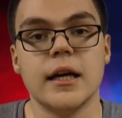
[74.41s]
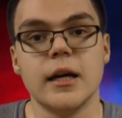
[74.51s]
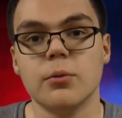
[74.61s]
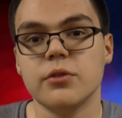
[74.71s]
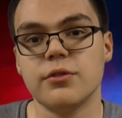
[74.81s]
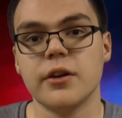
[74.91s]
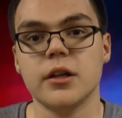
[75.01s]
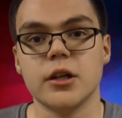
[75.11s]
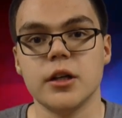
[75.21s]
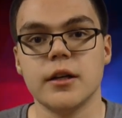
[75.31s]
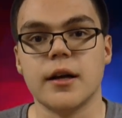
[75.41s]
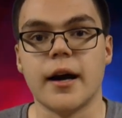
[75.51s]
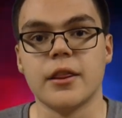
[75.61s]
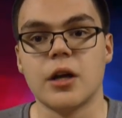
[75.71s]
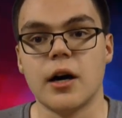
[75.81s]
It was very good.
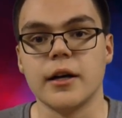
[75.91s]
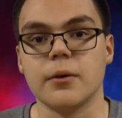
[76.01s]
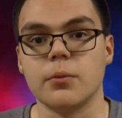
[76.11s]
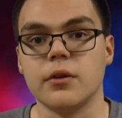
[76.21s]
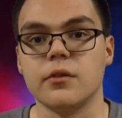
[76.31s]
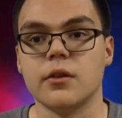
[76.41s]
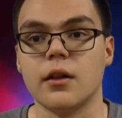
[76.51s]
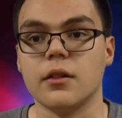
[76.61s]
I thought it was